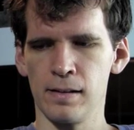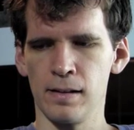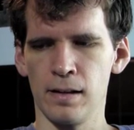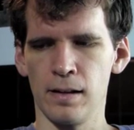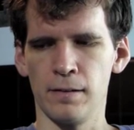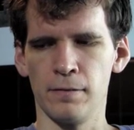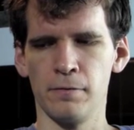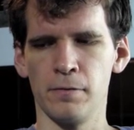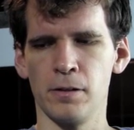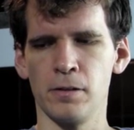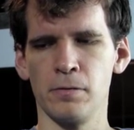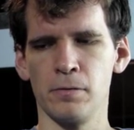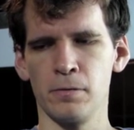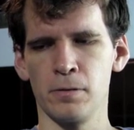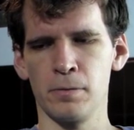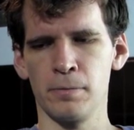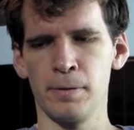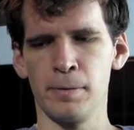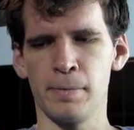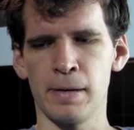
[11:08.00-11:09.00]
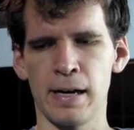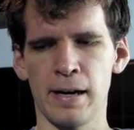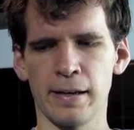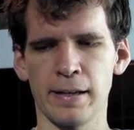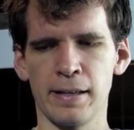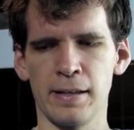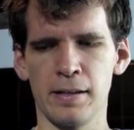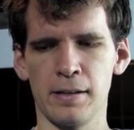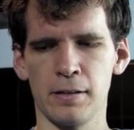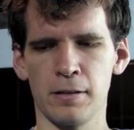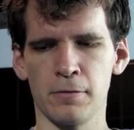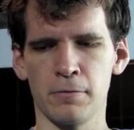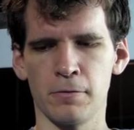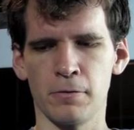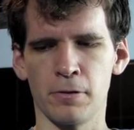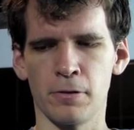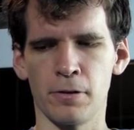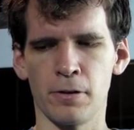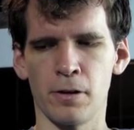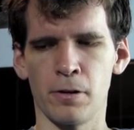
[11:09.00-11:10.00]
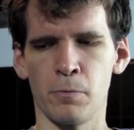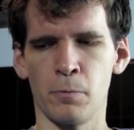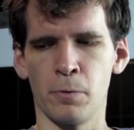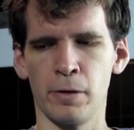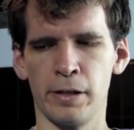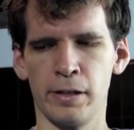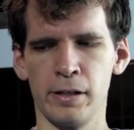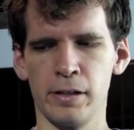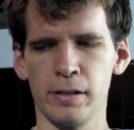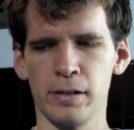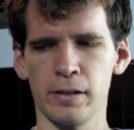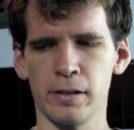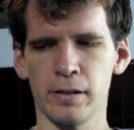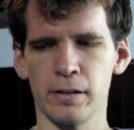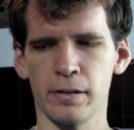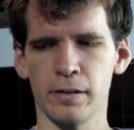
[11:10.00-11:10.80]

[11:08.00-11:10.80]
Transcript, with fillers: and we'll we'll be back east for a week,